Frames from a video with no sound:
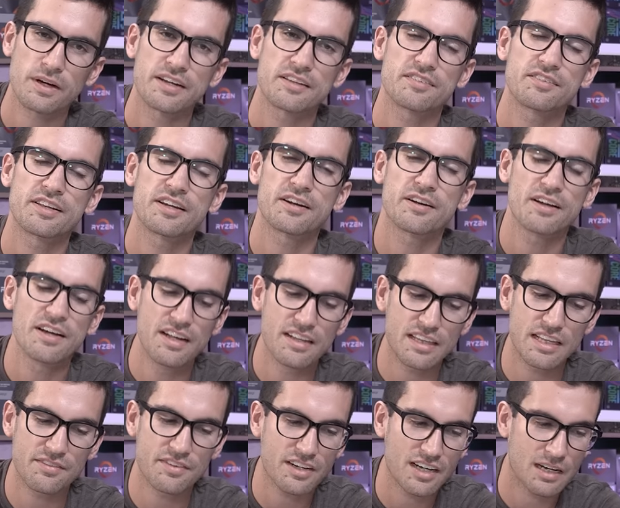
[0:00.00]
why it's there.
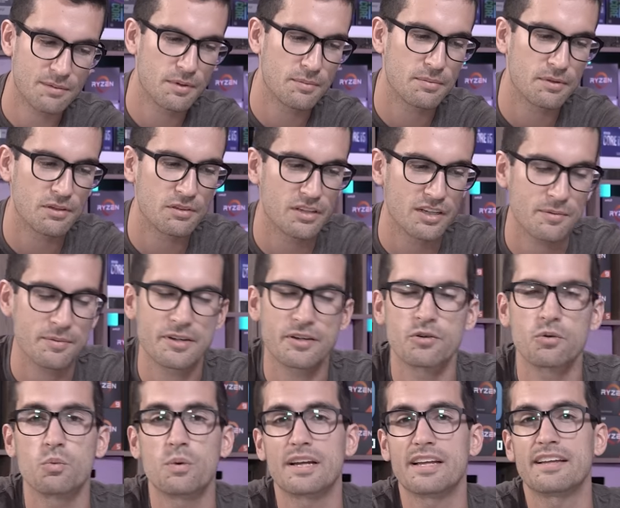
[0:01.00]
Leave a comment below letting me
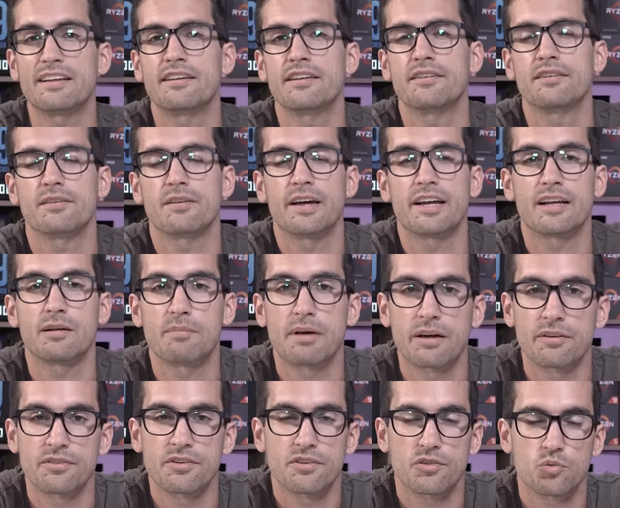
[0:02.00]
know what you didn't like
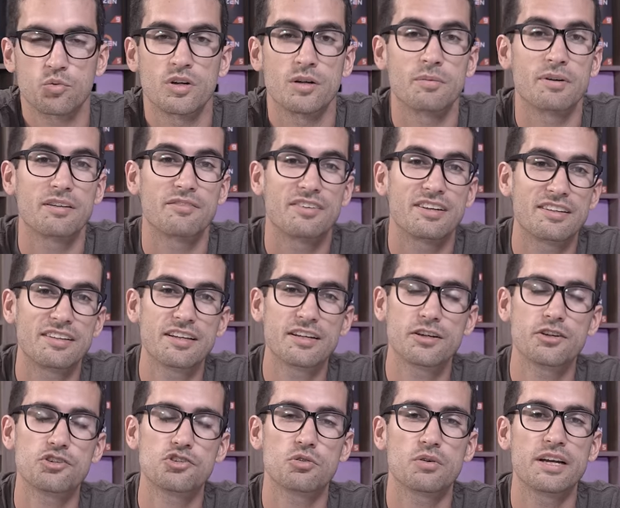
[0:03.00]
about this one. But if you did
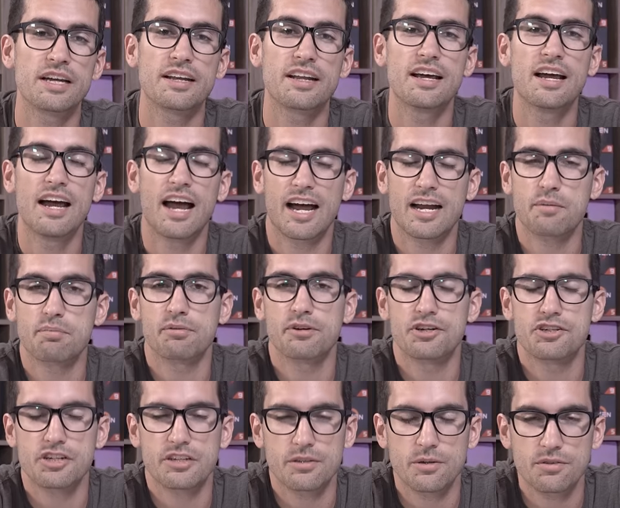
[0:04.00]
enjoy it, I'd
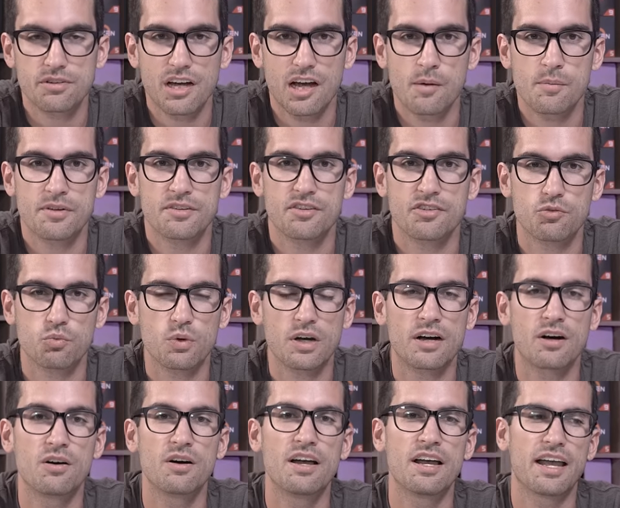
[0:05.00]
appreciate those comments as
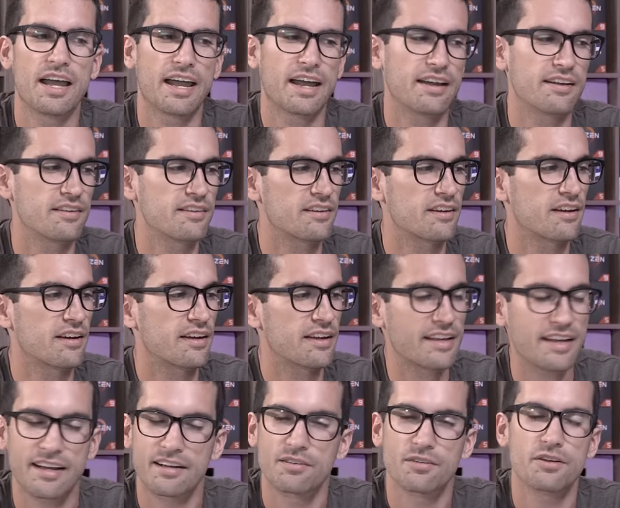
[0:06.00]
well. And uh,
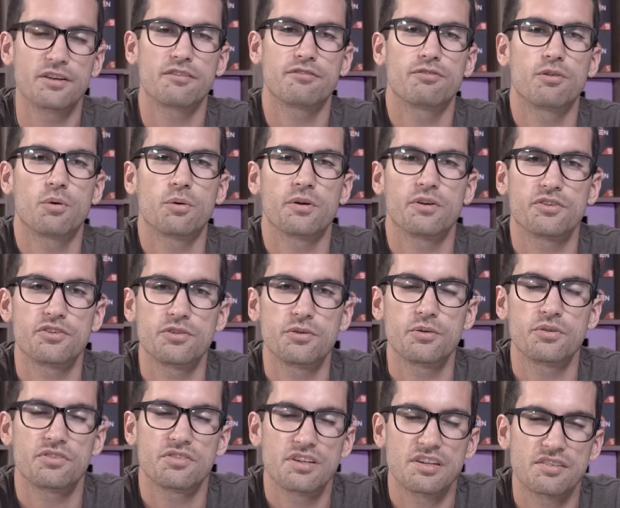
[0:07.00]
again, looking forward
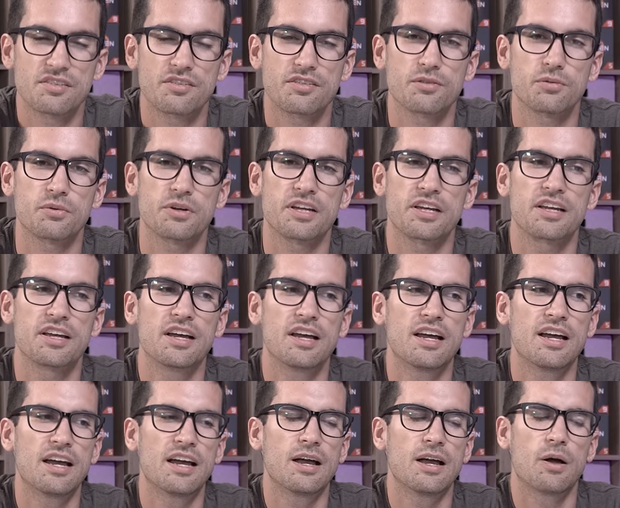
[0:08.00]
to season three
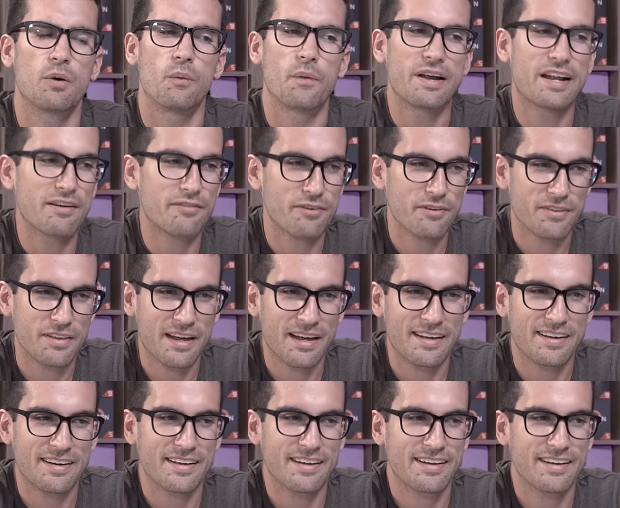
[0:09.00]
whenever
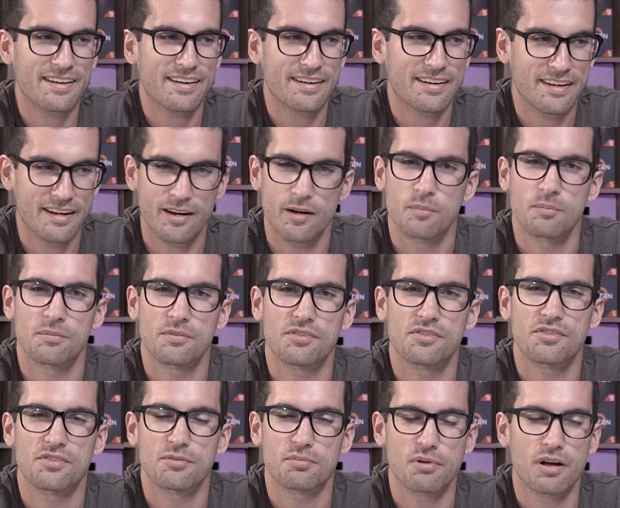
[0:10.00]
that
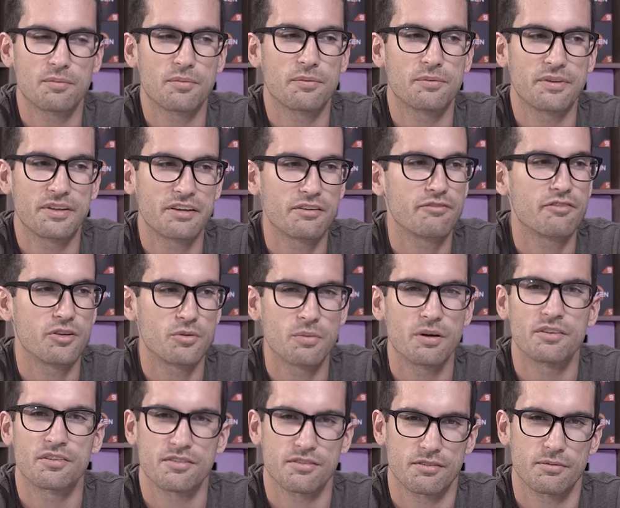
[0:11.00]
comes, probably a few
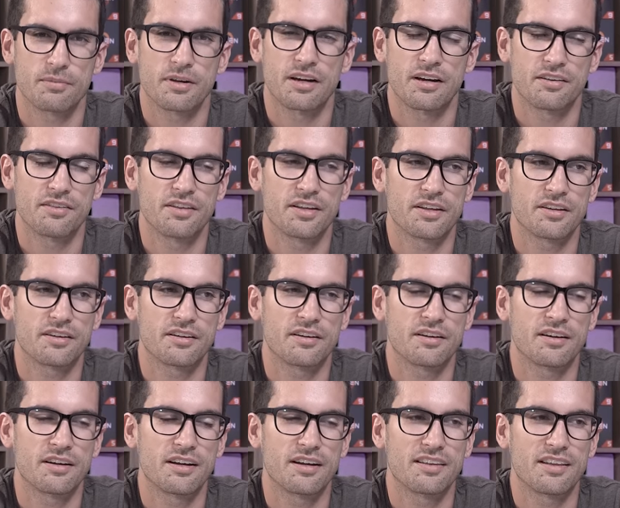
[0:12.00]
months from now. I think,
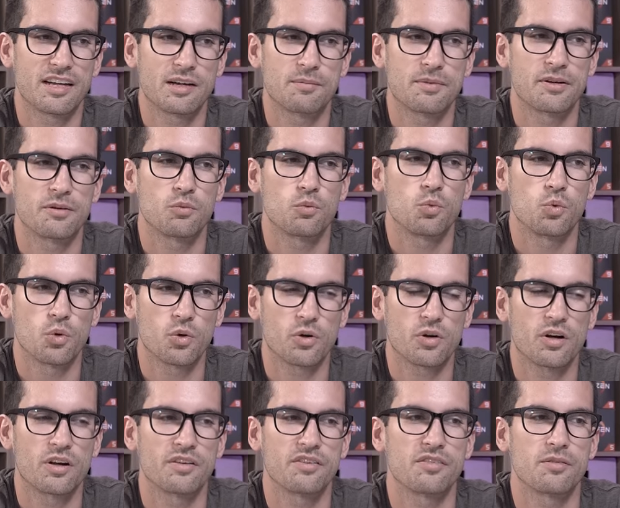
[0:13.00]
uh, I think I'm gonna
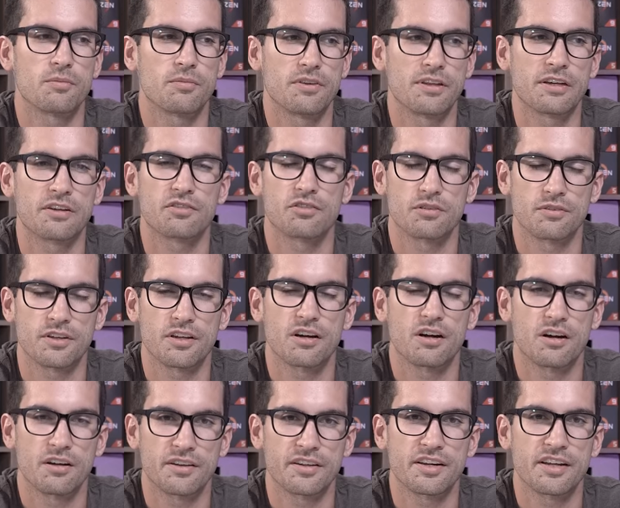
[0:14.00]
work on some things over the
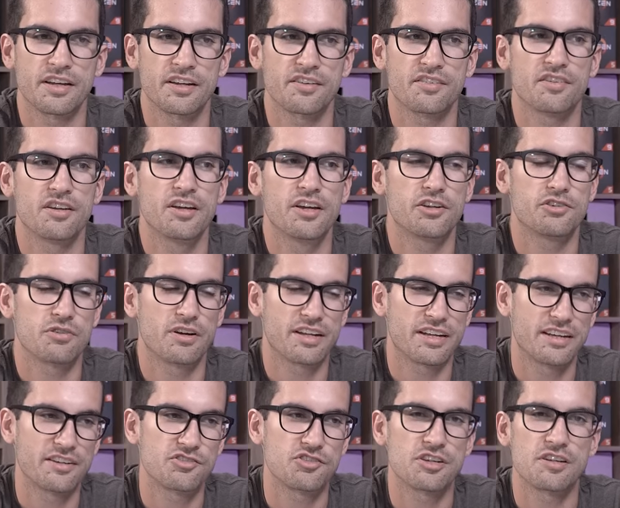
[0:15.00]
holidays, try to
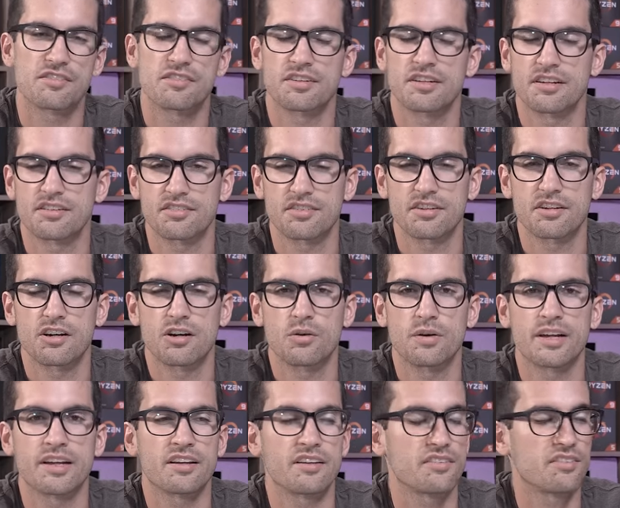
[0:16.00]
get GCDC
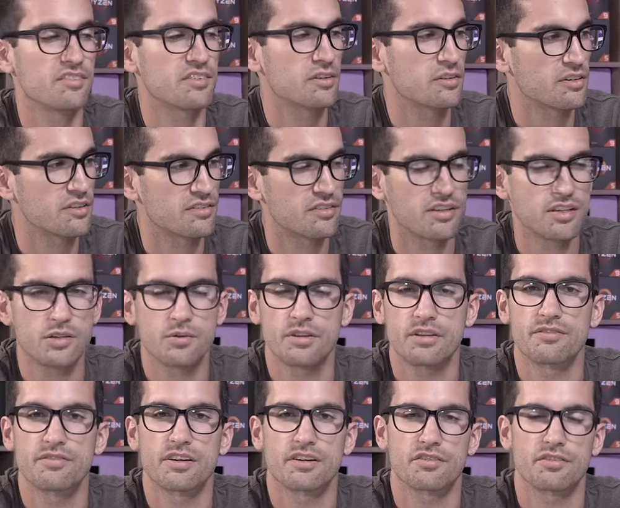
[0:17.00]
going, still continuing
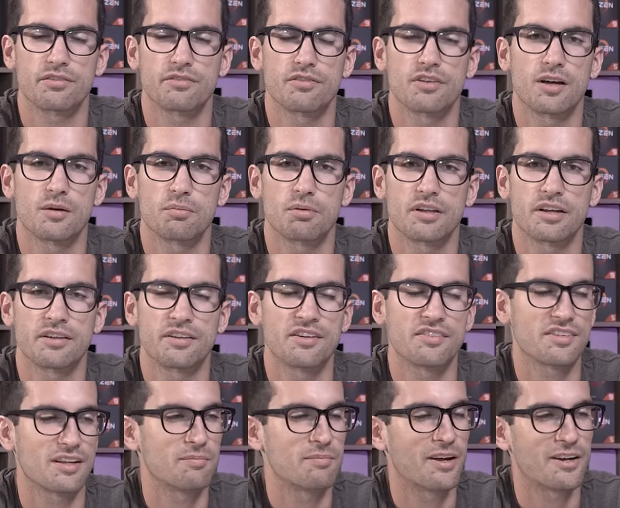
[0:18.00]
the Fixer Flop
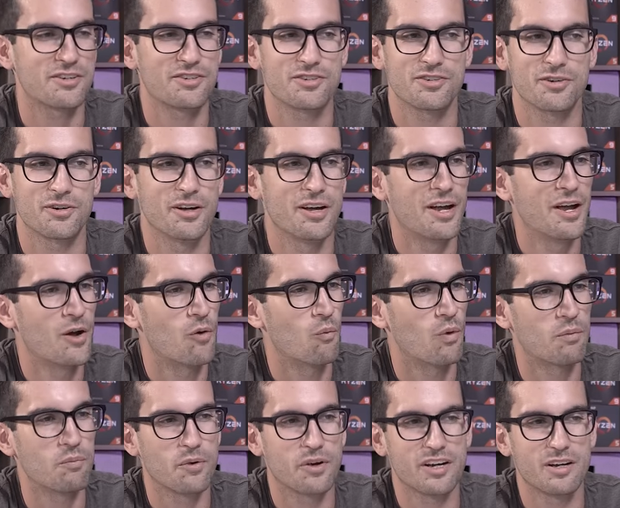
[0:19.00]
playlist. I'm not sure
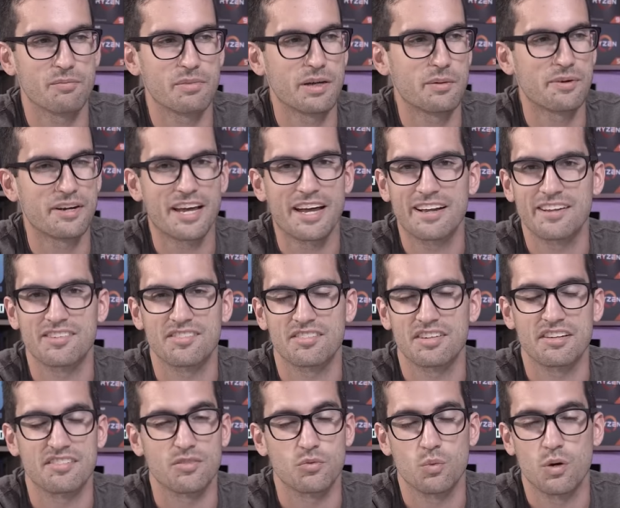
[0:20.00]
when we're gonna be able to end
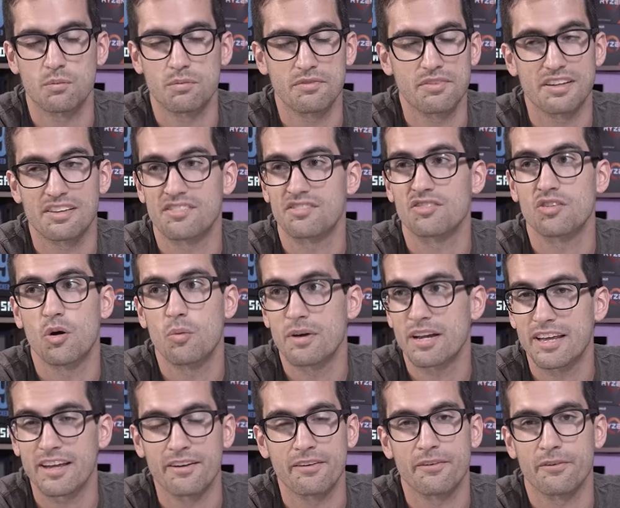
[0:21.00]
season one. We've had so
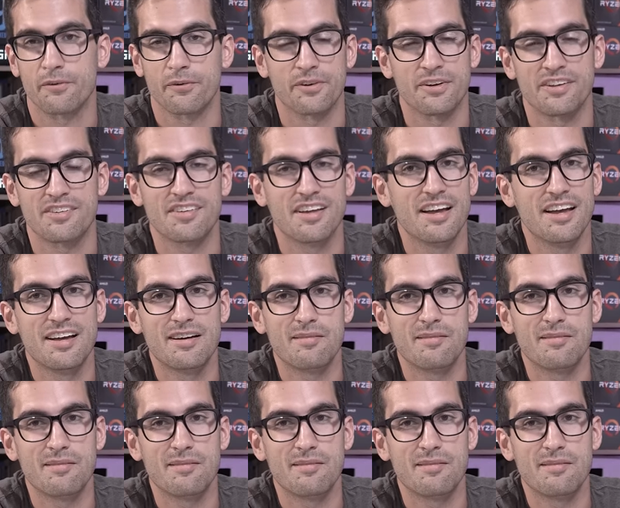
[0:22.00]
many inquiries.